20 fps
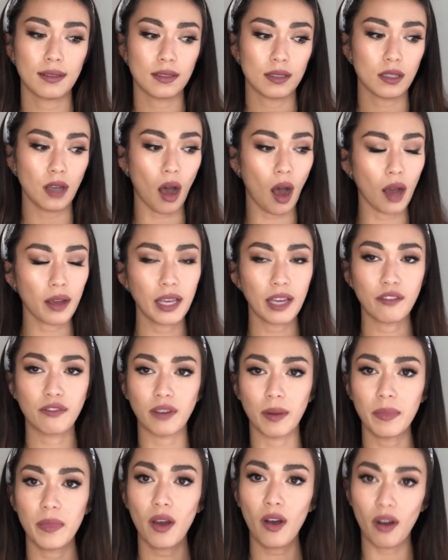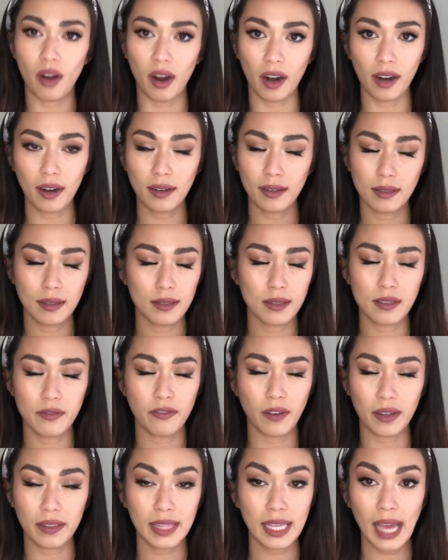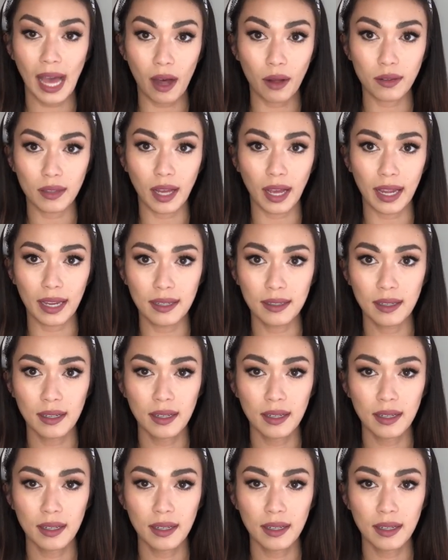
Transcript: talking from the heart, fuck the outline,